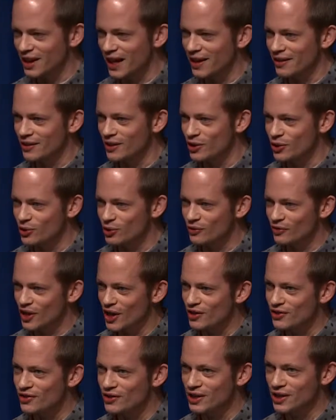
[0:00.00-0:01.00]
at the
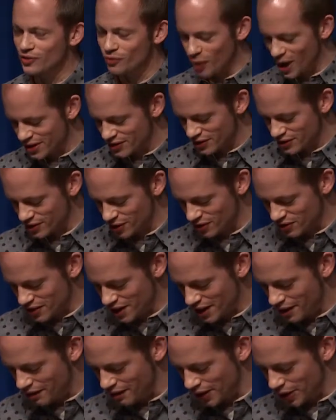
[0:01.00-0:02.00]
University of Western
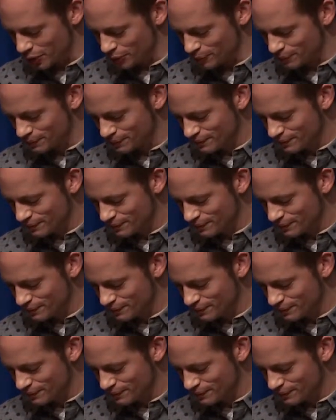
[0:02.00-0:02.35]
Ontario.